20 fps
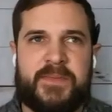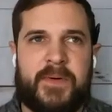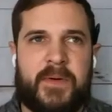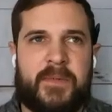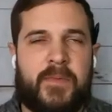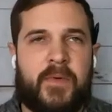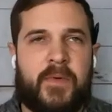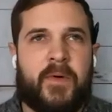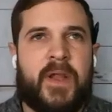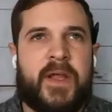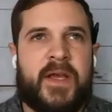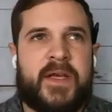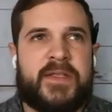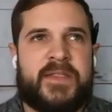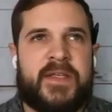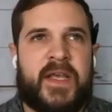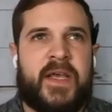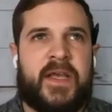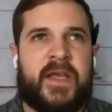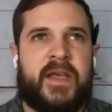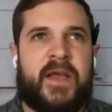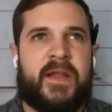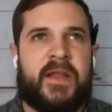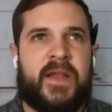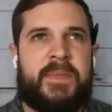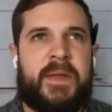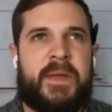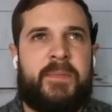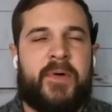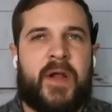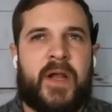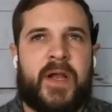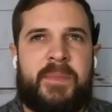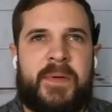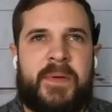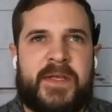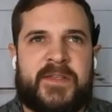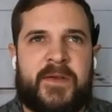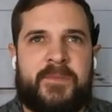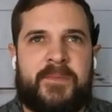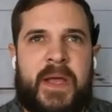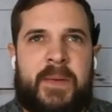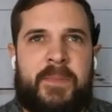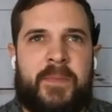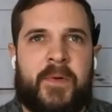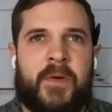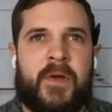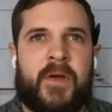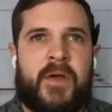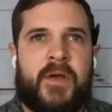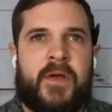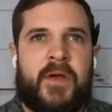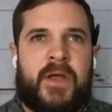but more like saying, let me put on a piece of paper,